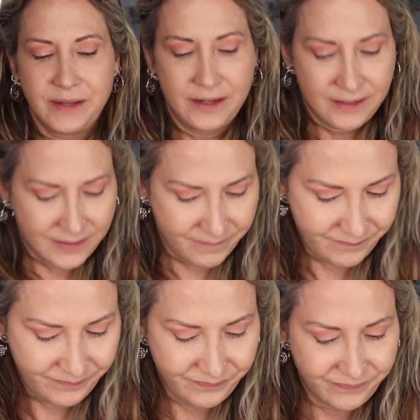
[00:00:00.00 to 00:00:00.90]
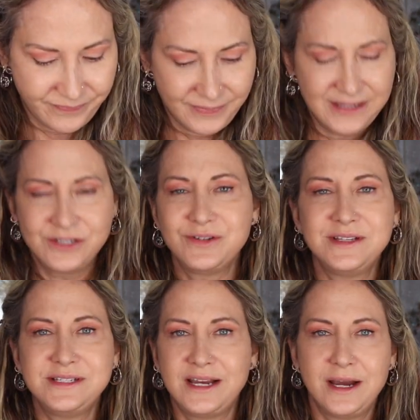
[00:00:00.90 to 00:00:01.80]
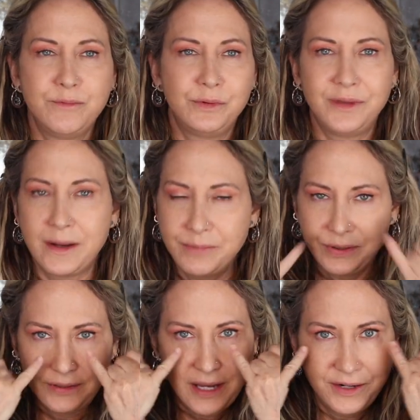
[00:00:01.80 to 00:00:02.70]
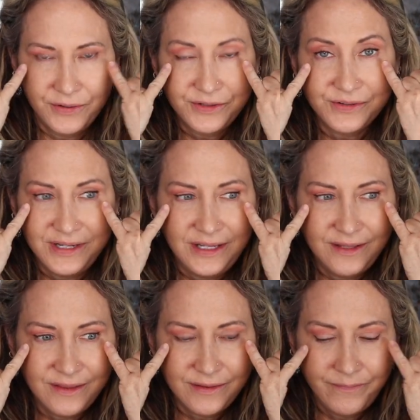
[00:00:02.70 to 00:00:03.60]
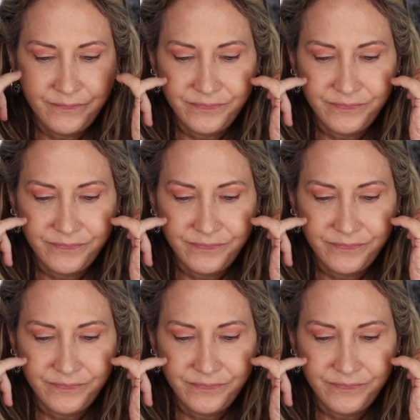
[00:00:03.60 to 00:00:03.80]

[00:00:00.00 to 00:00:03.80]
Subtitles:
like during the day, I will not put liner underneath.